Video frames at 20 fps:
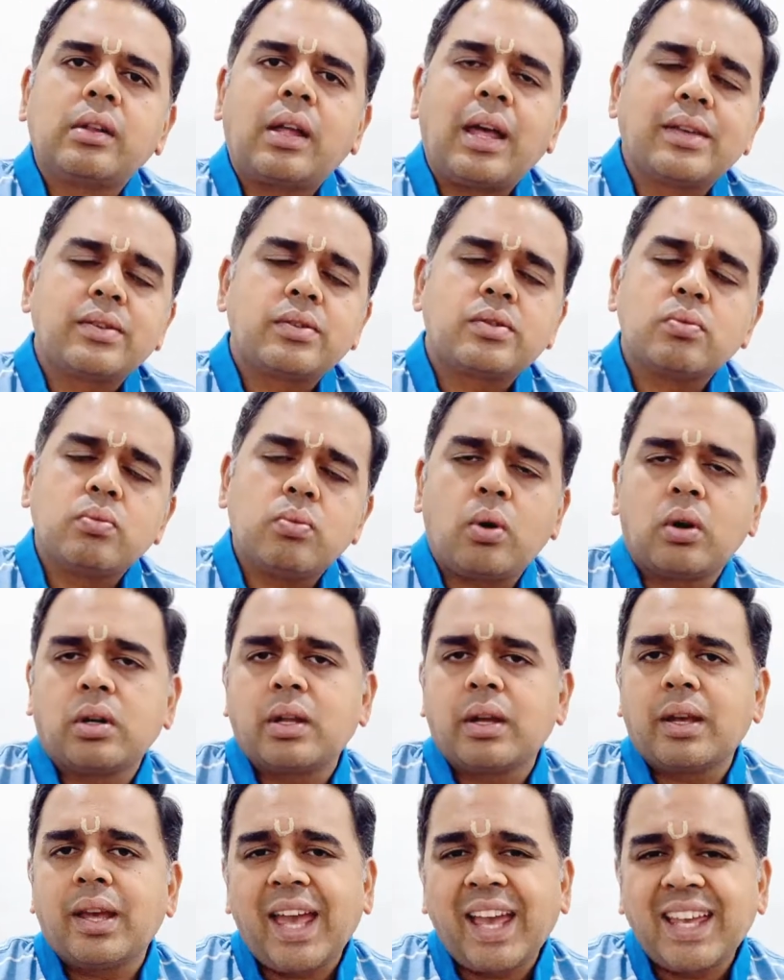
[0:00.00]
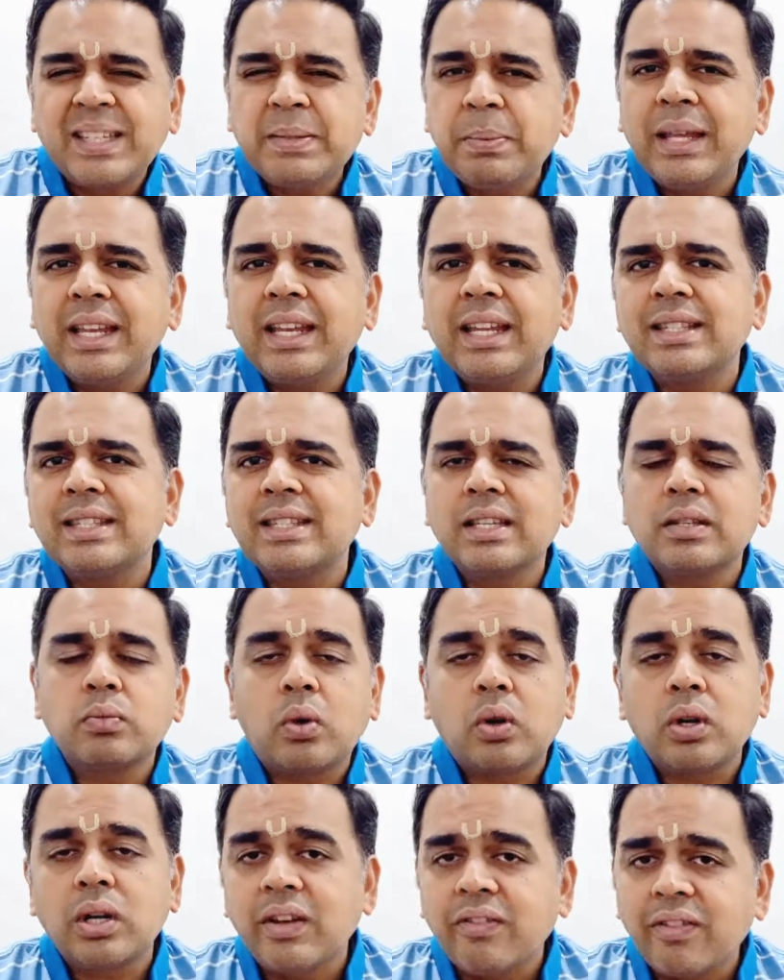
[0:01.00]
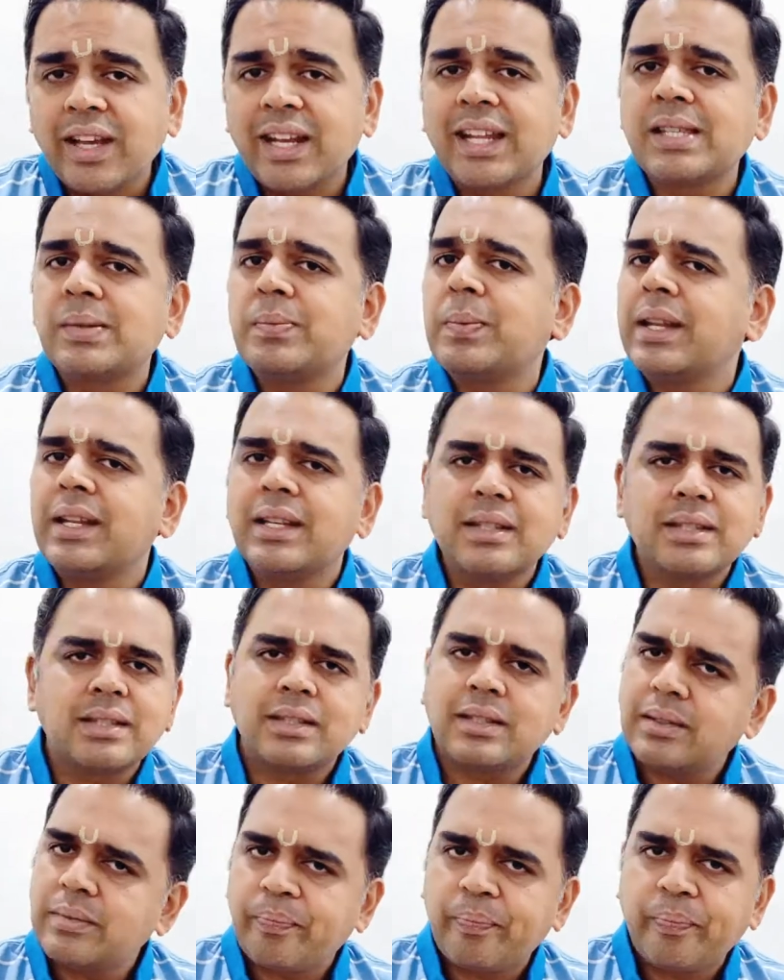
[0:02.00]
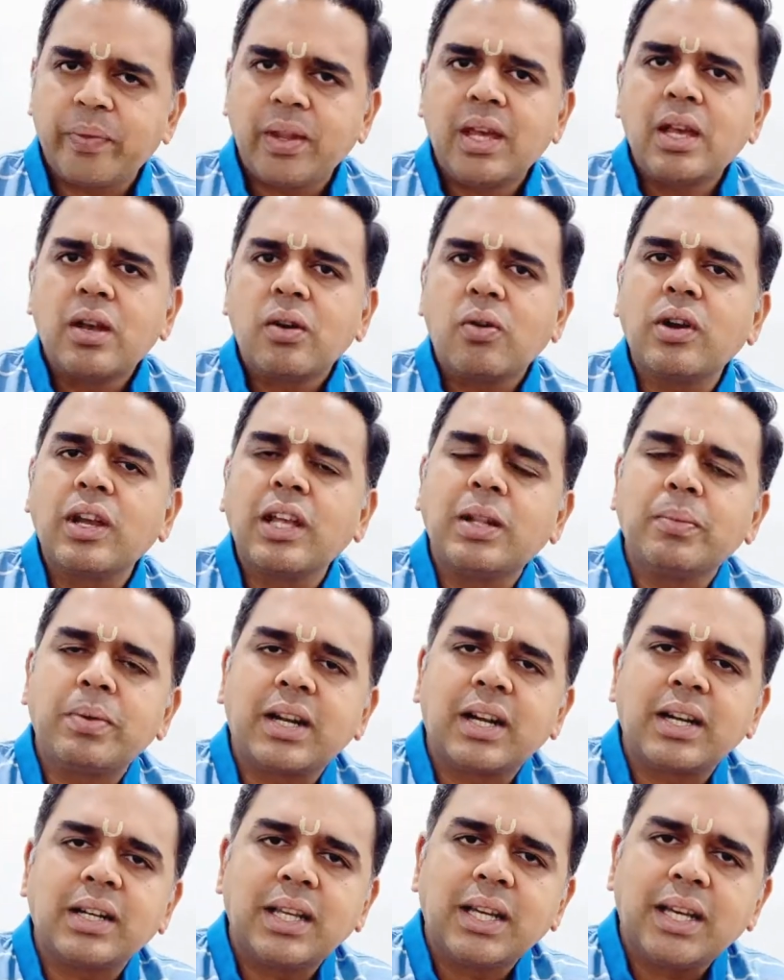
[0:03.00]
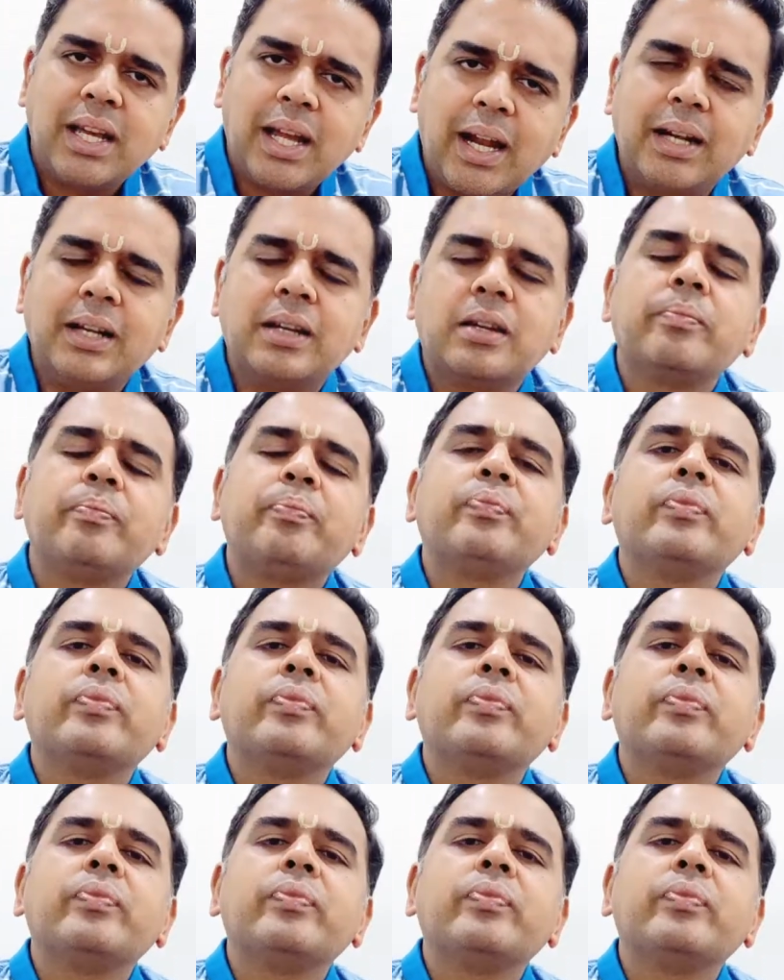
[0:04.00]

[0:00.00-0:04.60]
as to what experiences, what divine experiences Kongil Piratti had.